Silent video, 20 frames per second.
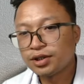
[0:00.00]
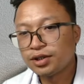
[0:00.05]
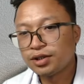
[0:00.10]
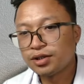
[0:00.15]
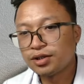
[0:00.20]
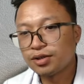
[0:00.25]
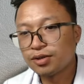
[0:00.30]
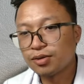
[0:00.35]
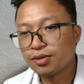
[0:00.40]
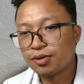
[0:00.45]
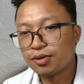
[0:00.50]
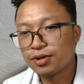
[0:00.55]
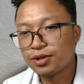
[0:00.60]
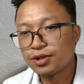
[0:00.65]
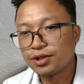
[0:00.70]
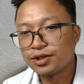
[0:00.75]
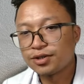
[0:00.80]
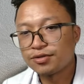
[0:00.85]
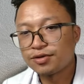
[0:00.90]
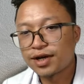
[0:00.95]
Gold
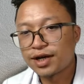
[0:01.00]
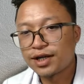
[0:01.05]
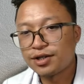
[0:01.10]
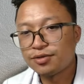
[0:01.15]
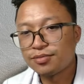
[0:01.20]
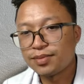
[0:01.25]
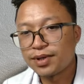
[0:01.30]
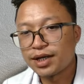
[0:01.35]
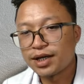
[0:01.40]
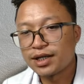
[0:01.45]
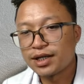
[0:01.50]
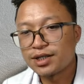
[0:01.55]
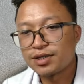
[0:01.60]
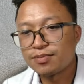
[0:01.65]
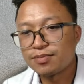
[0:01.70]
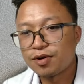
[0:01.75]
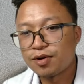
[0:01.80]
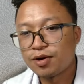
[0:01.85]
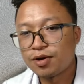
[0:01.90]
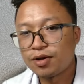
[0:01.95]
tried to make a
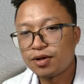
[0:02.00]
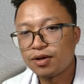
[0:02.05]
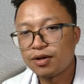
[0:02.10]
small